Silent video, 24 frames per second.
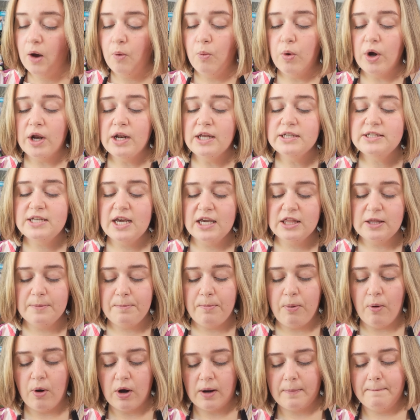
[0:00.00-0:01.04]
We're gonna take the
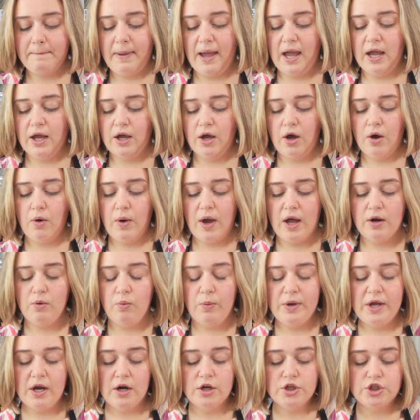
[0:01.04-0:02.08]
pork panko and
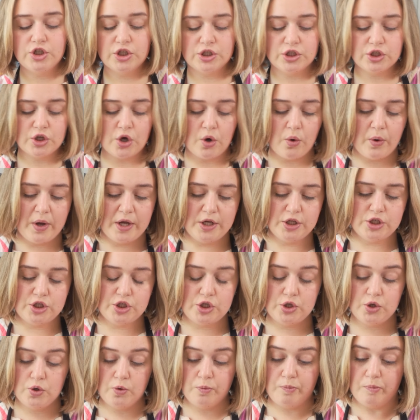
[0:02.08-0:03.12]
we are just going
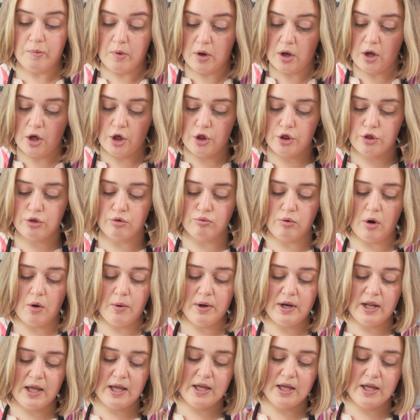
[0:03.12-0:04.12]
to throw it